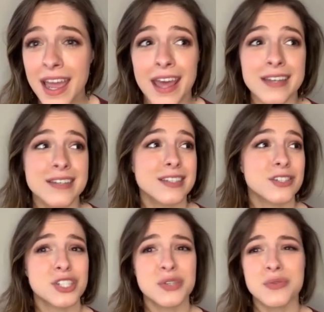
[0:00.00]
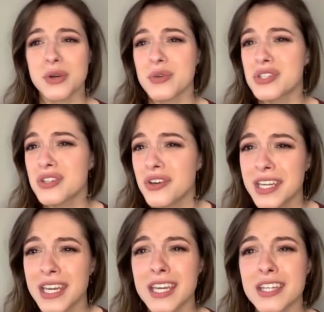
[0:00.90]
and she was always
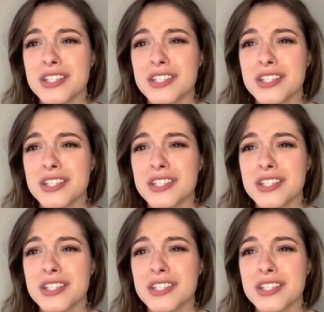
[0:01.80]
cooking.